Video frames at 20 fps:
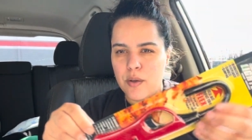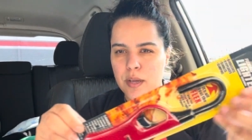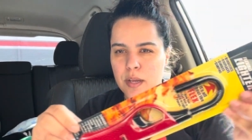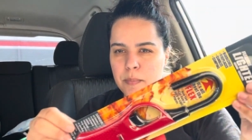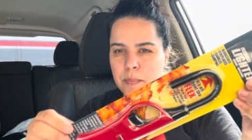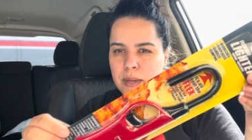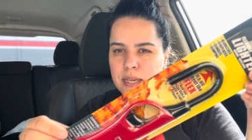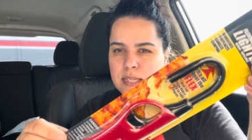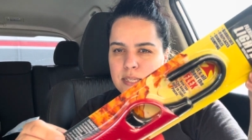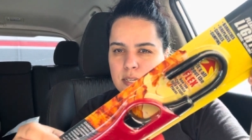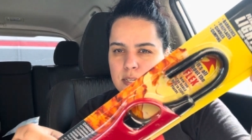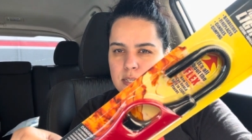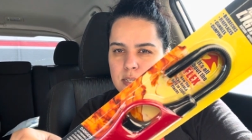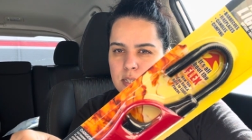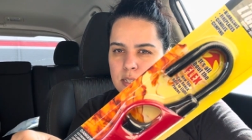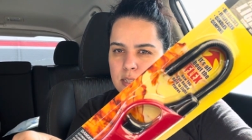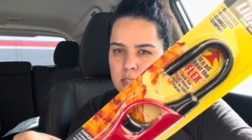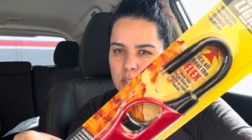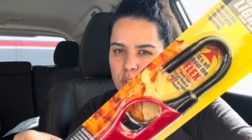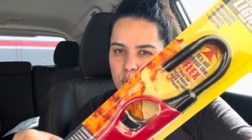and my son
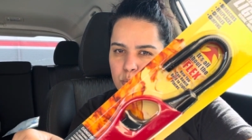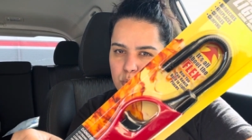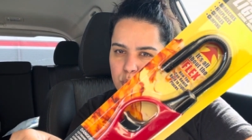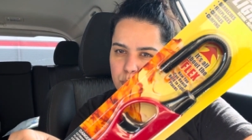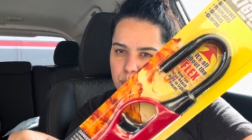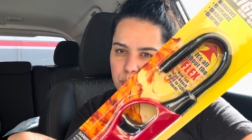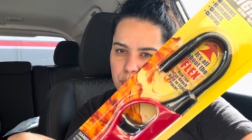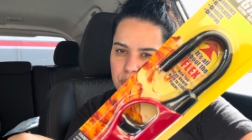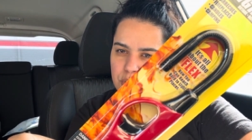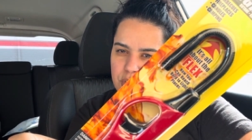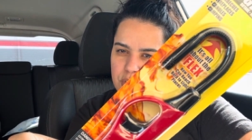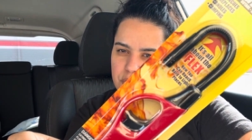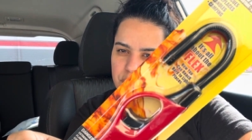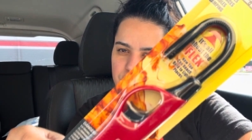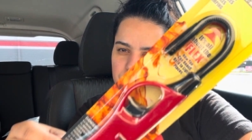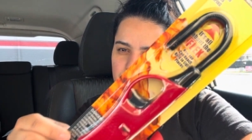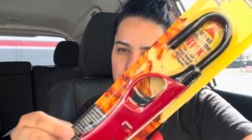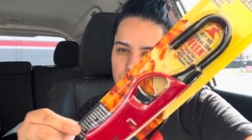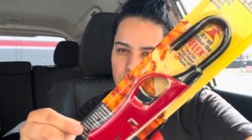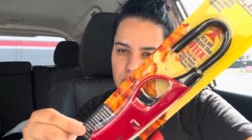said that he almost burned his
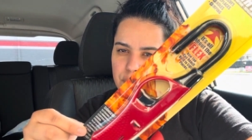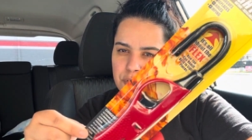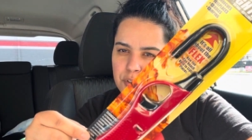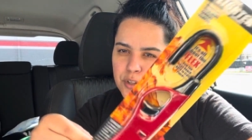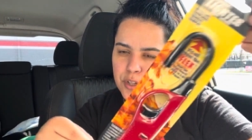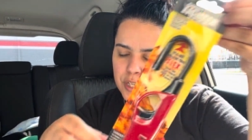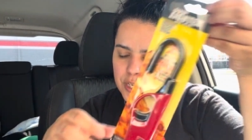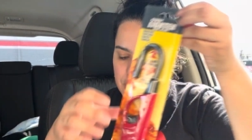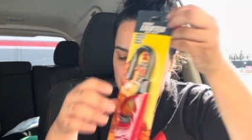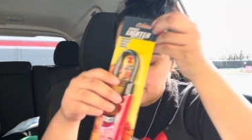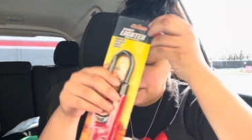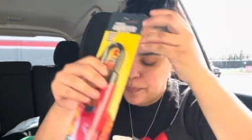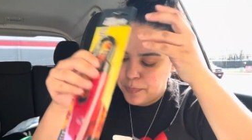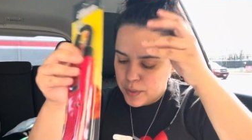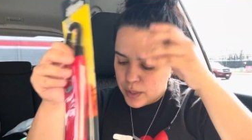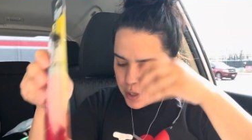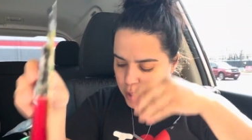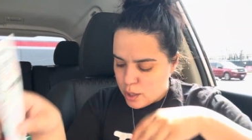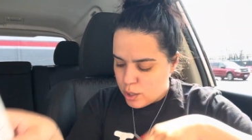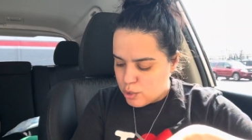finger off the other day.
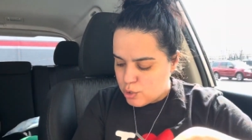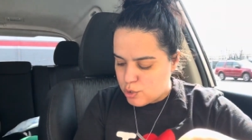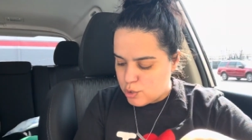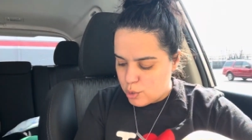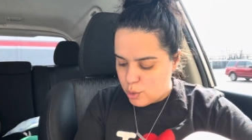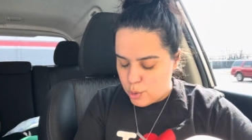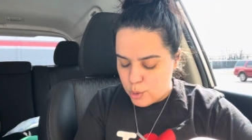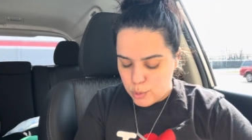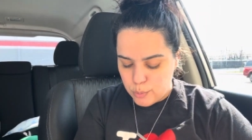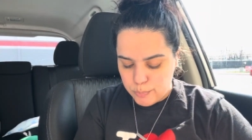So